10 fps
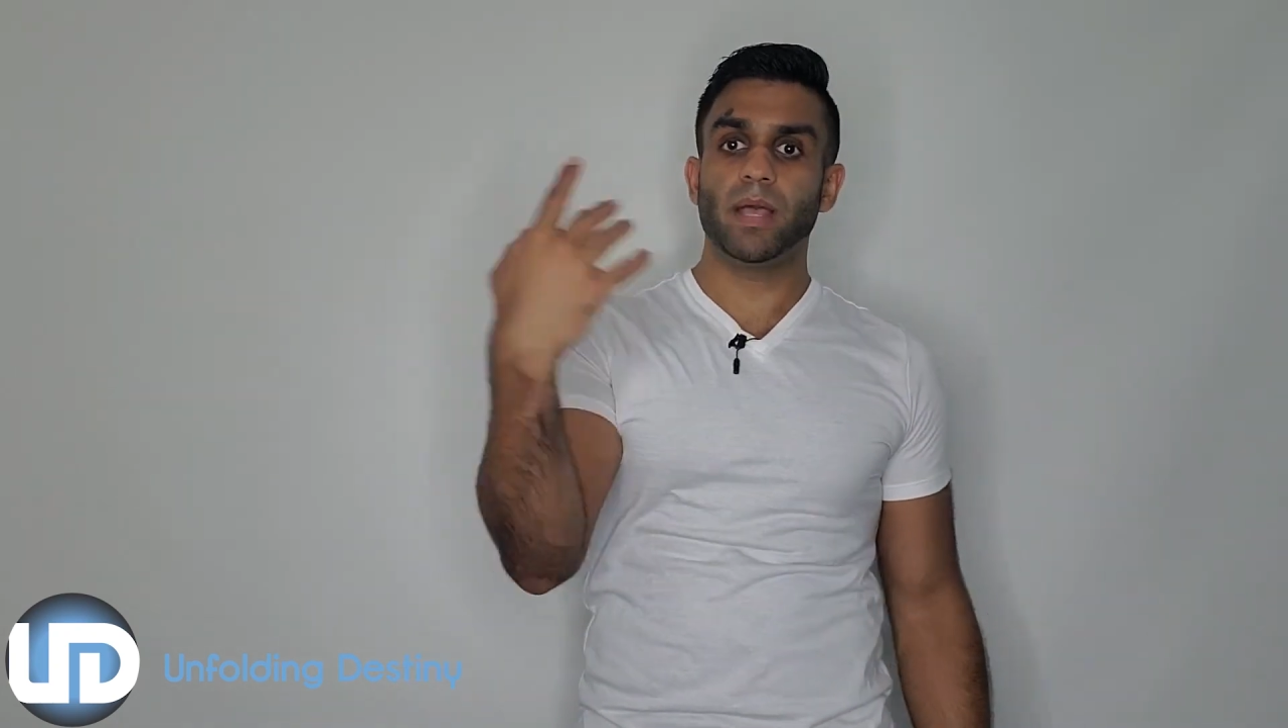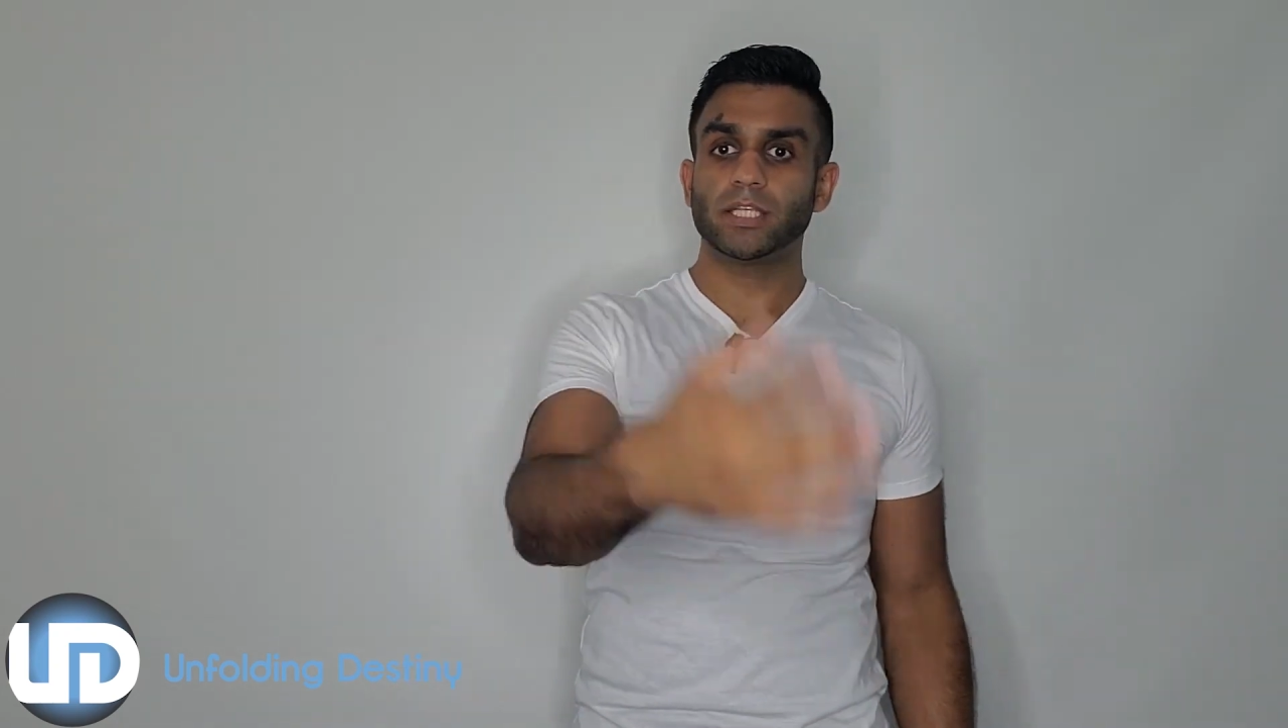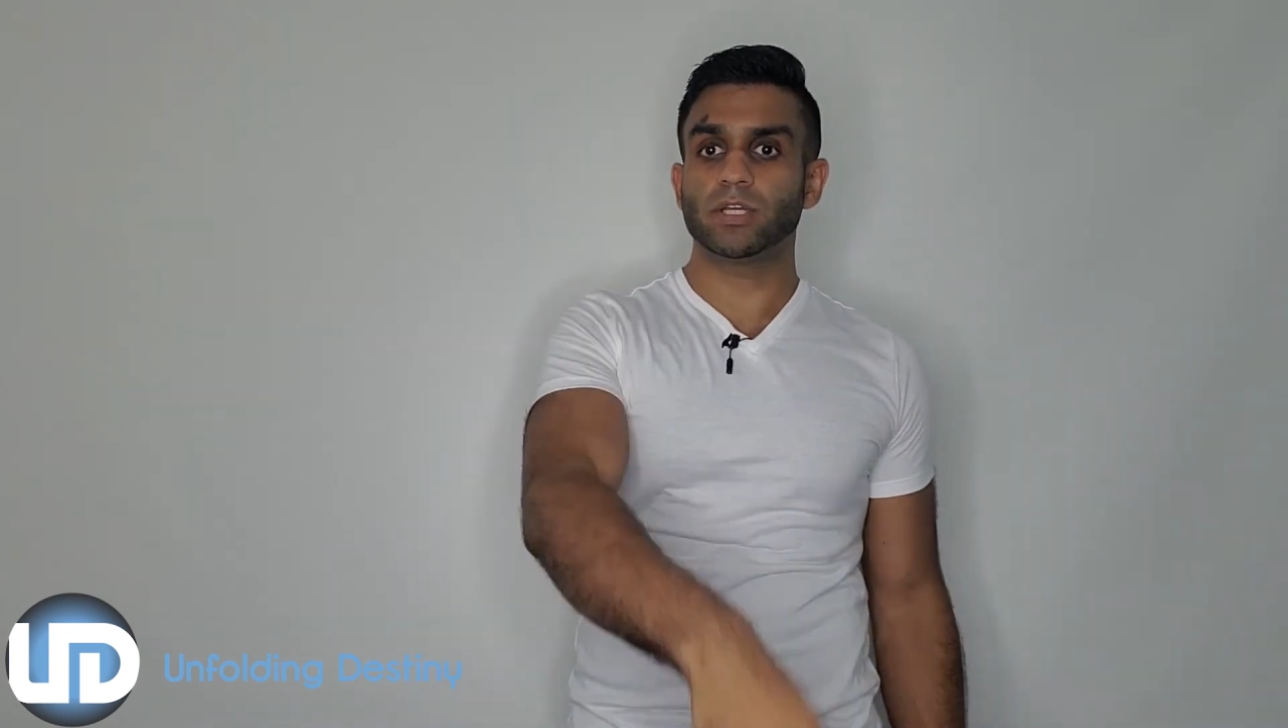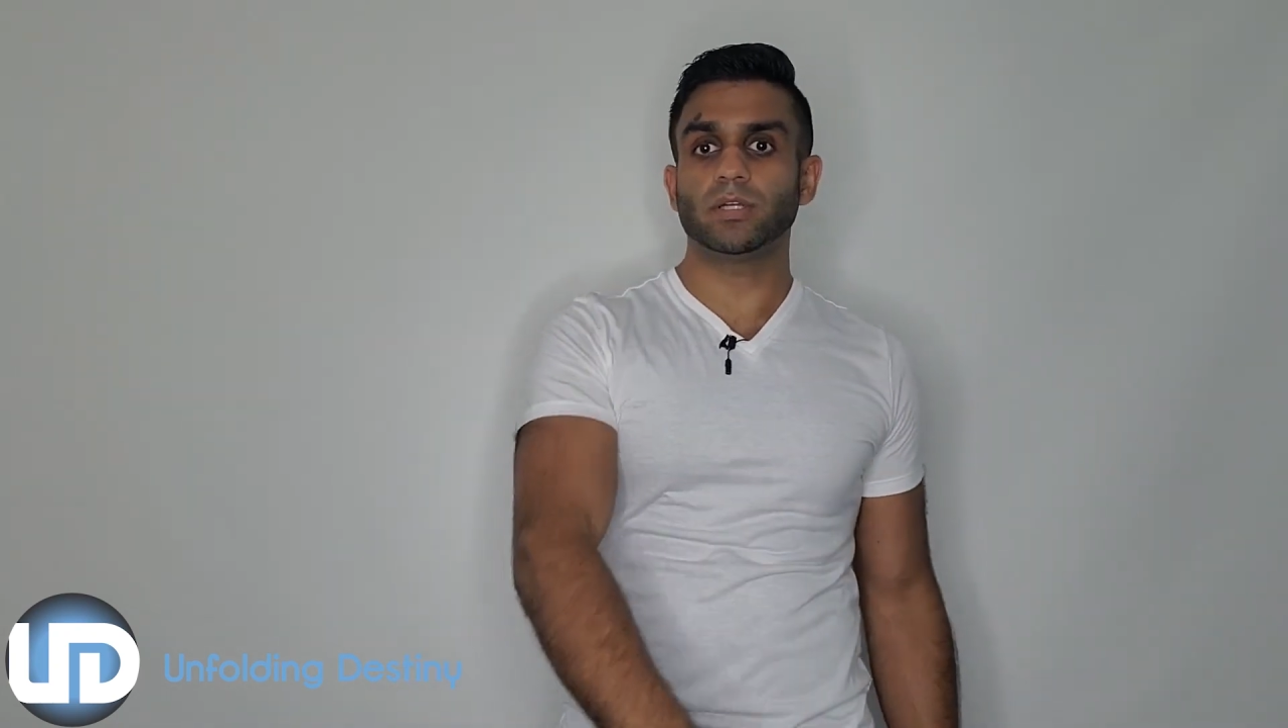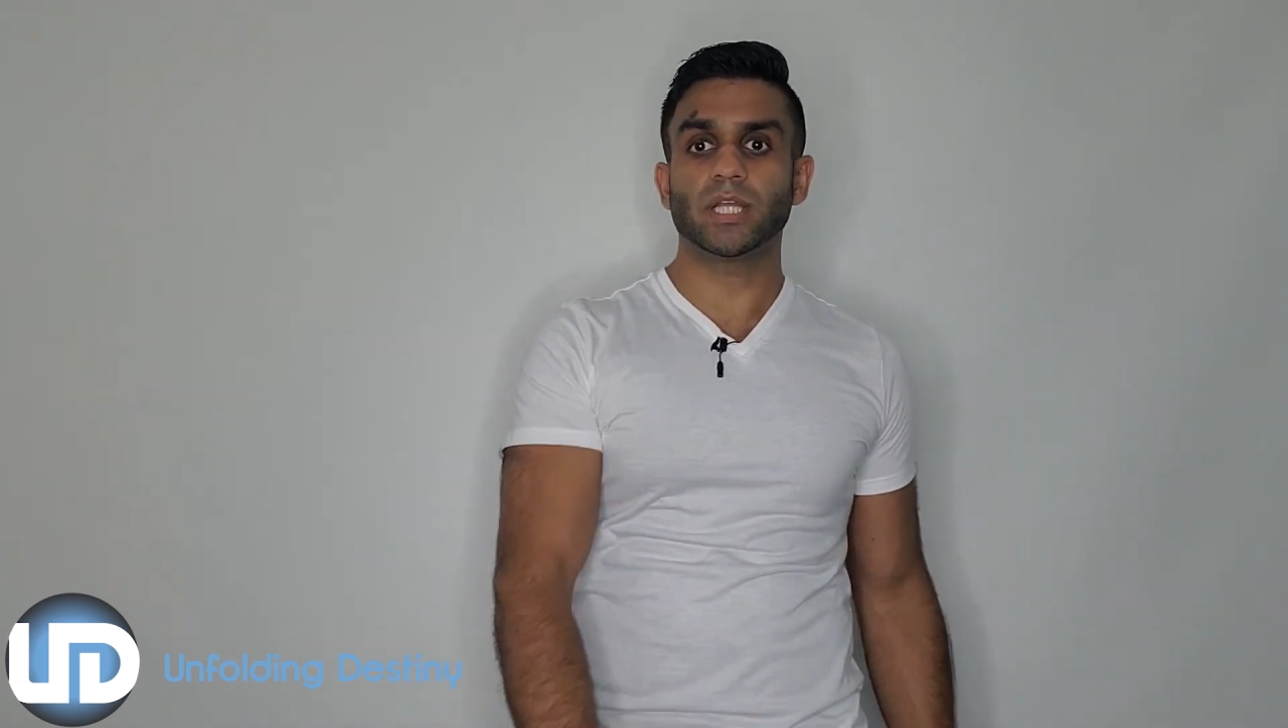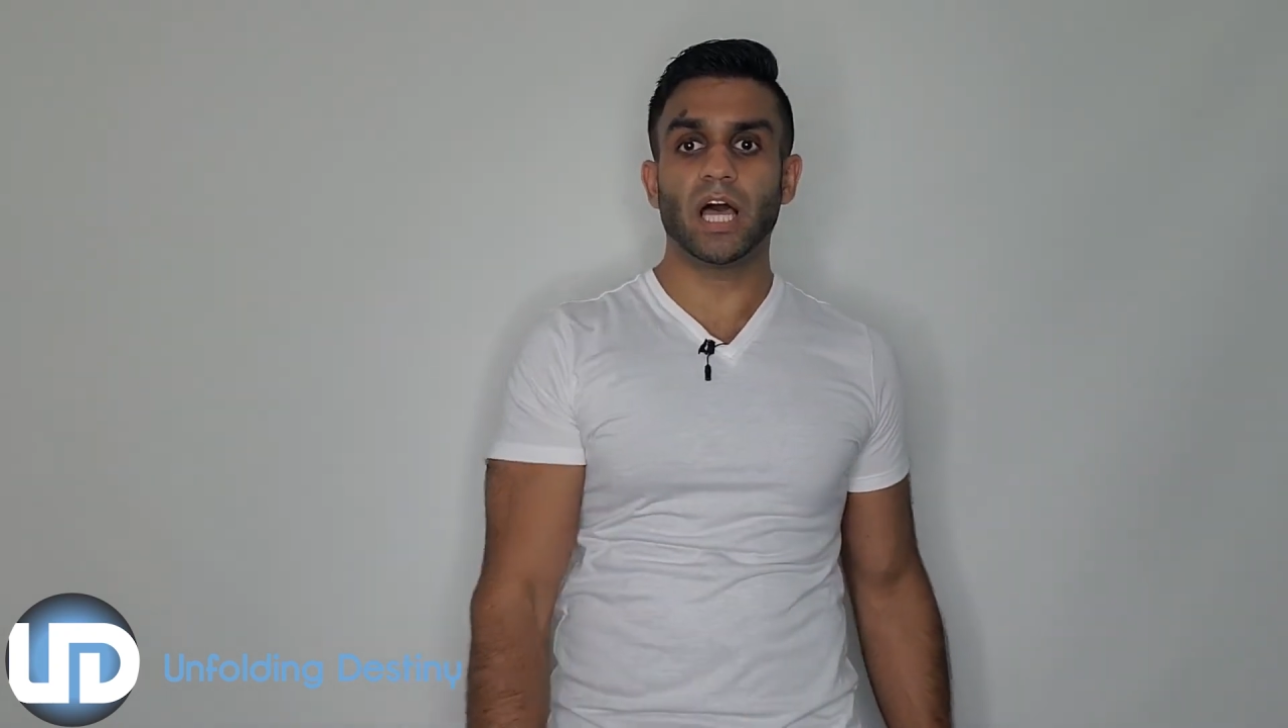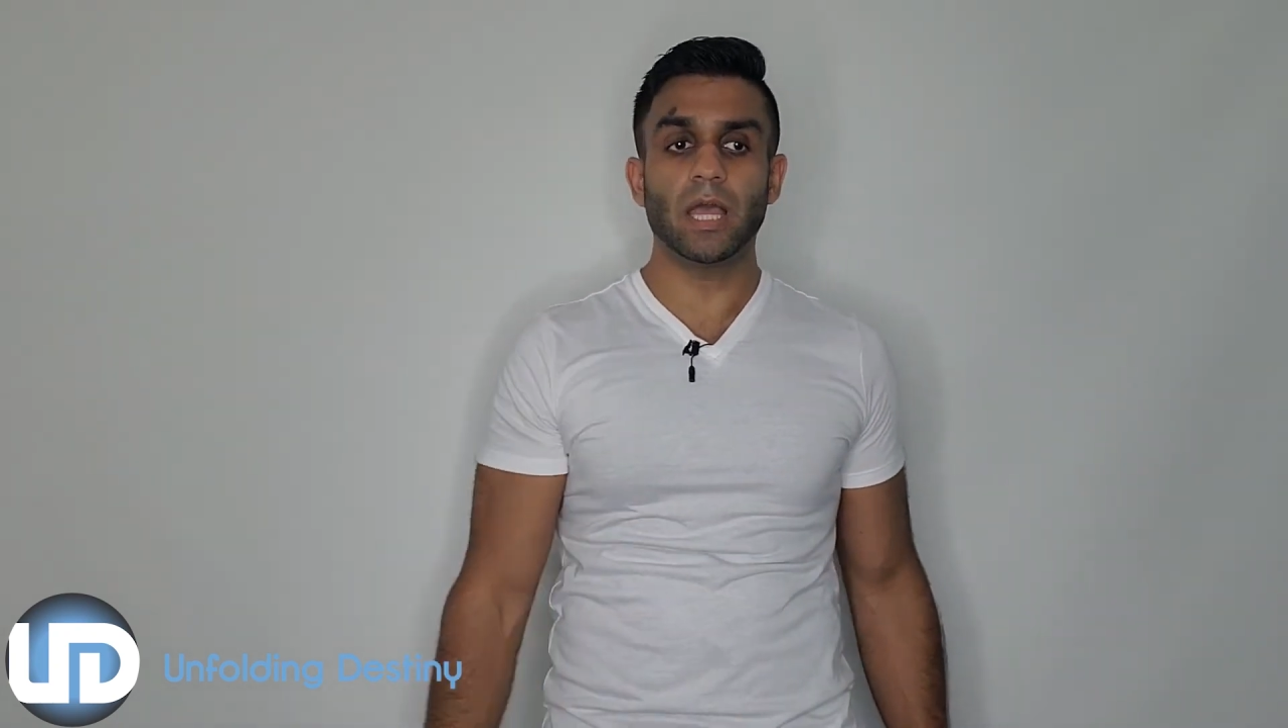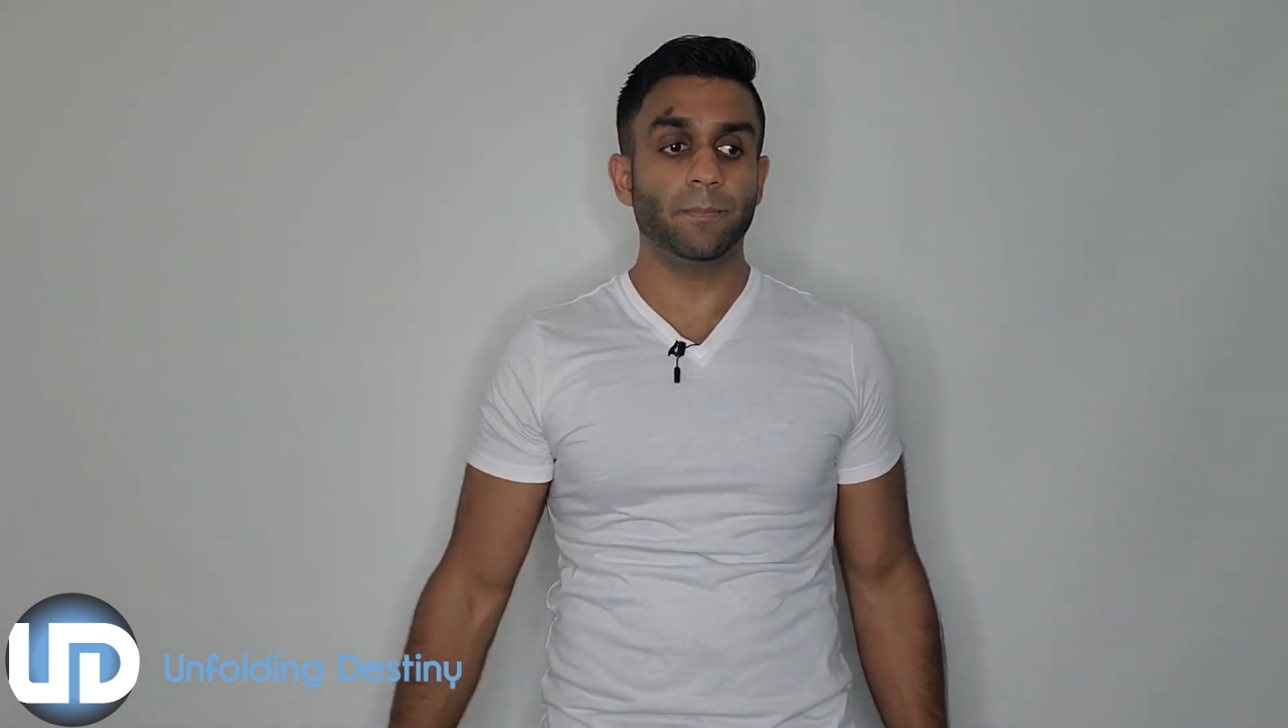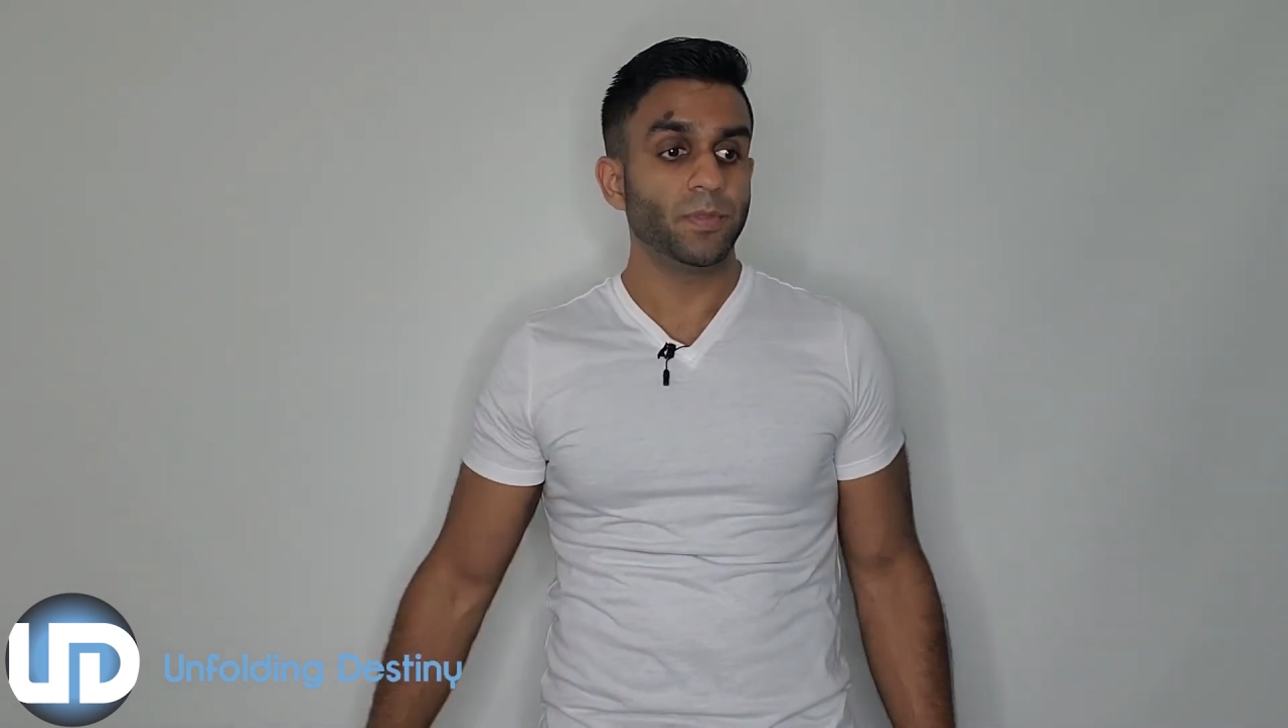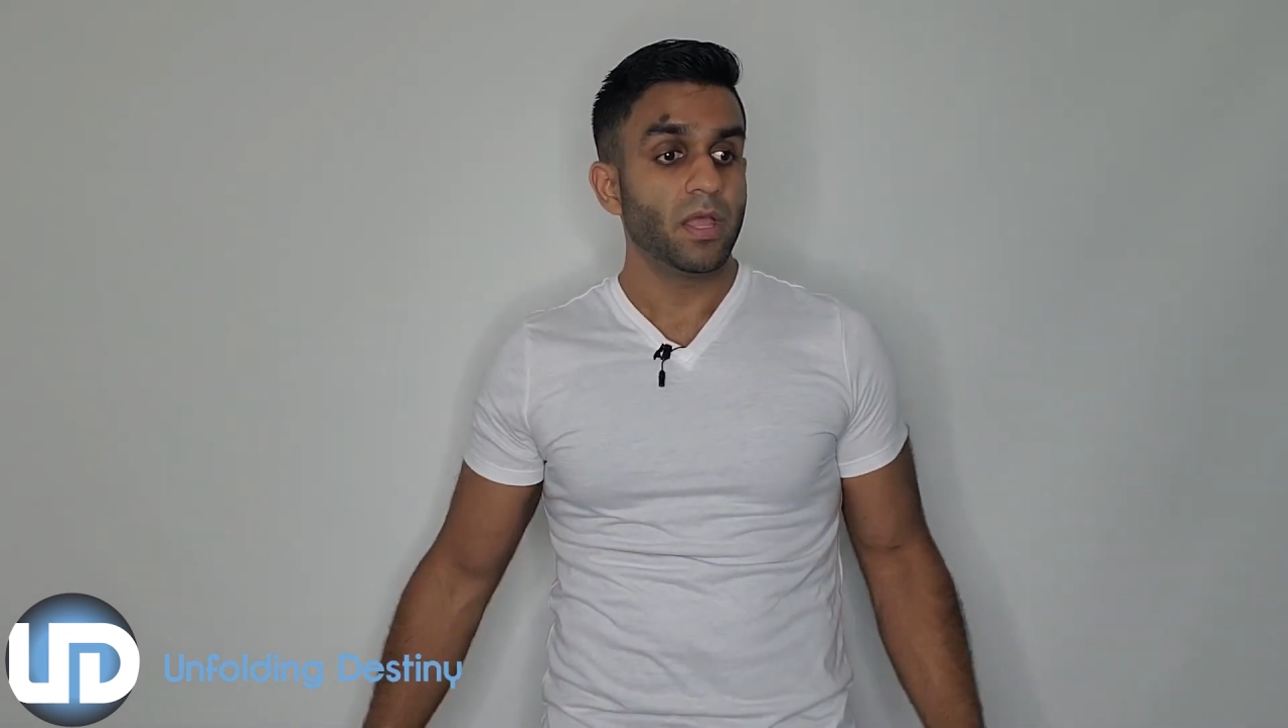
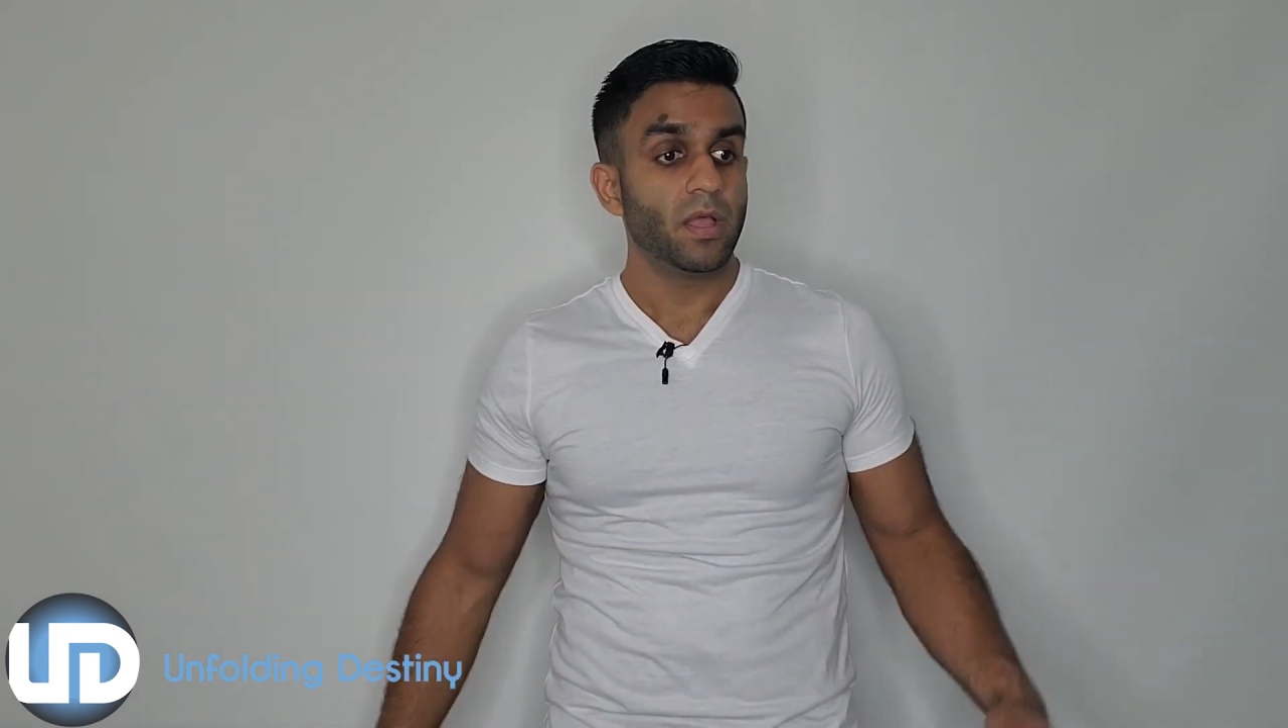Mixotype.